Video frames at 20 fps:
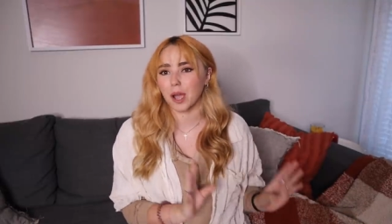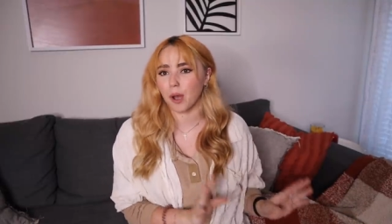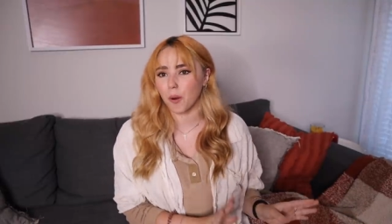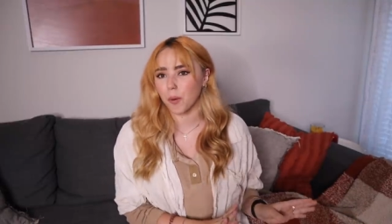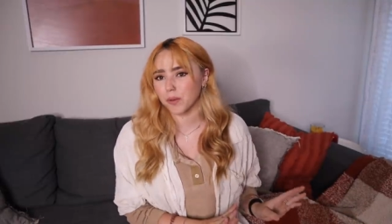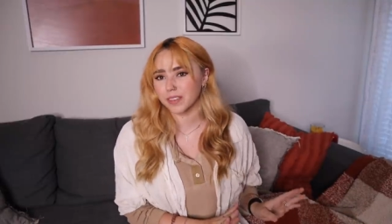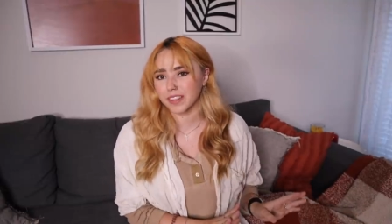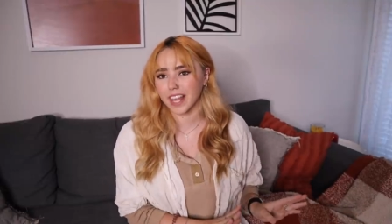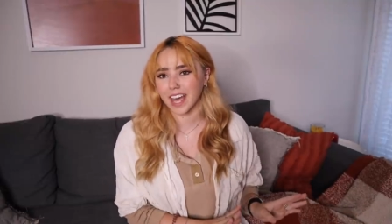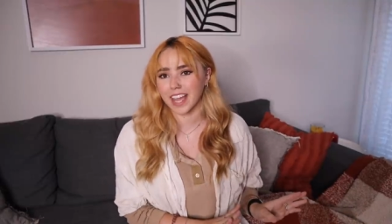
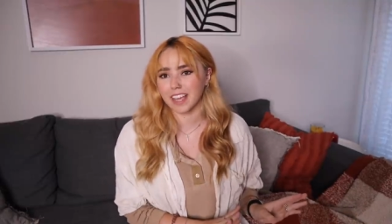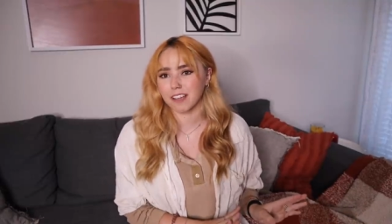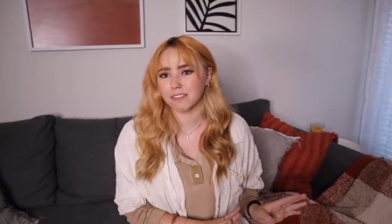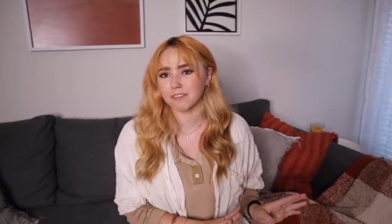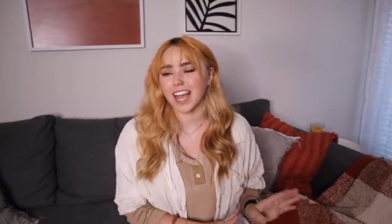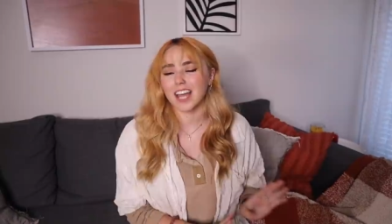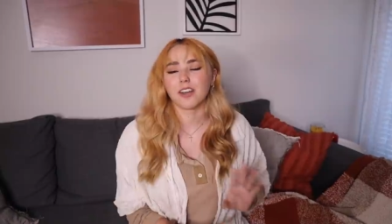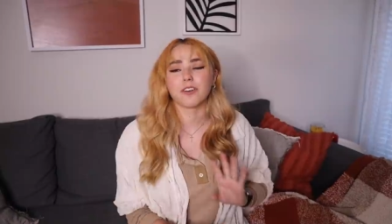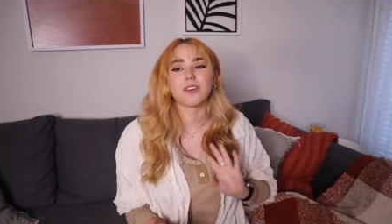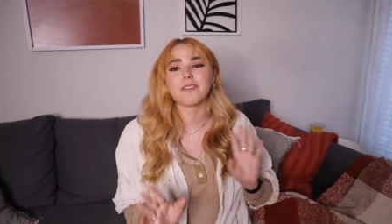own life.
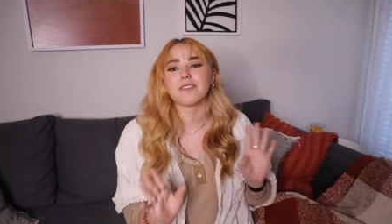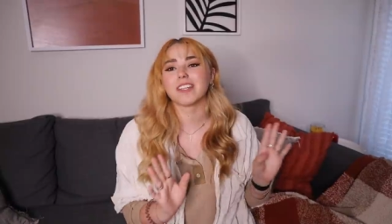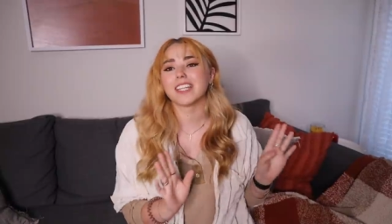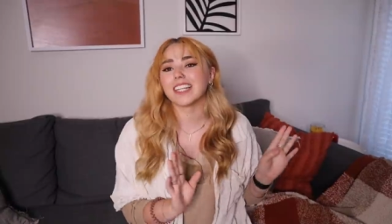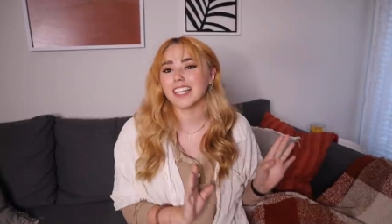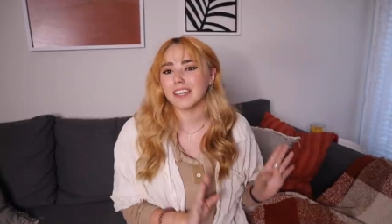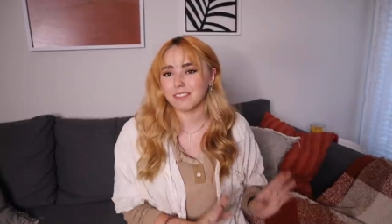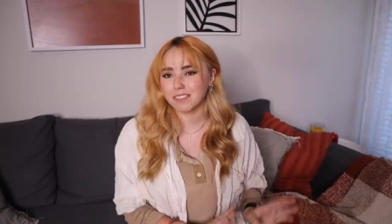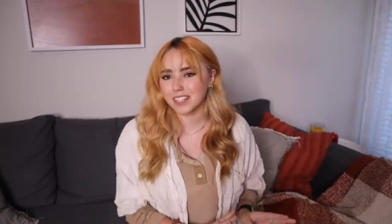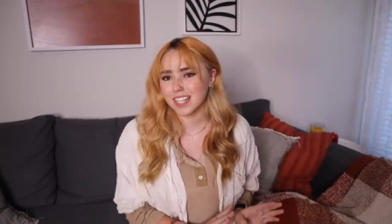I don't even
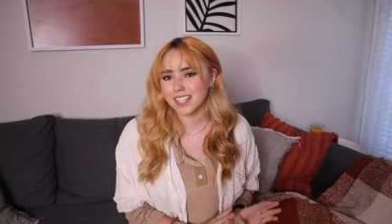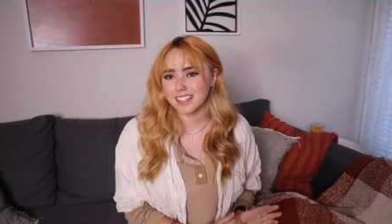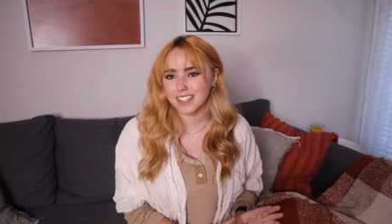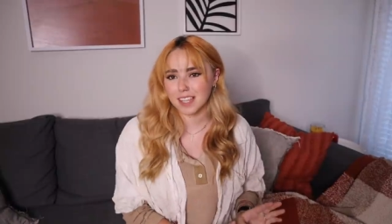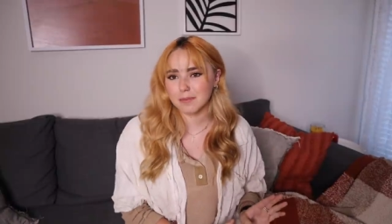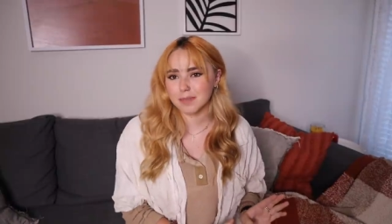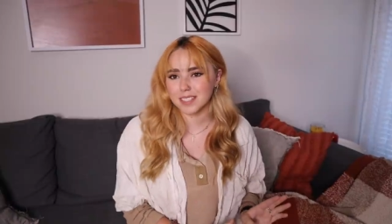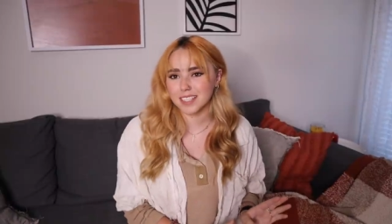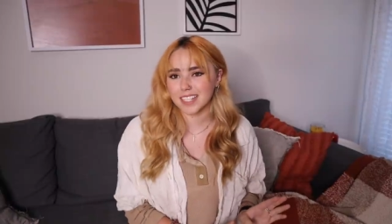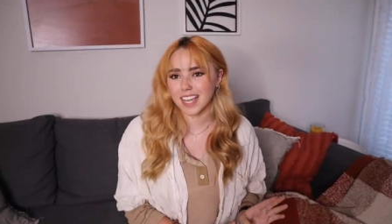live in the
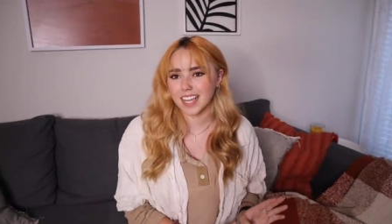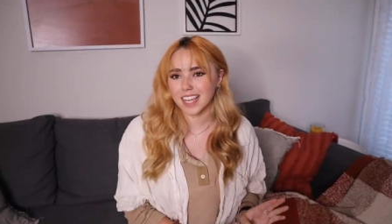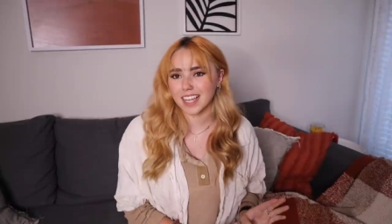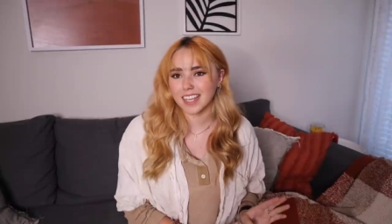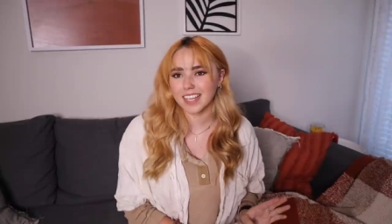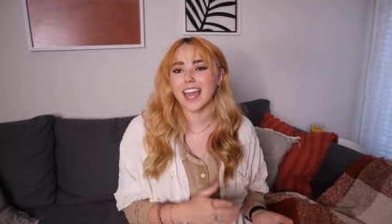same state.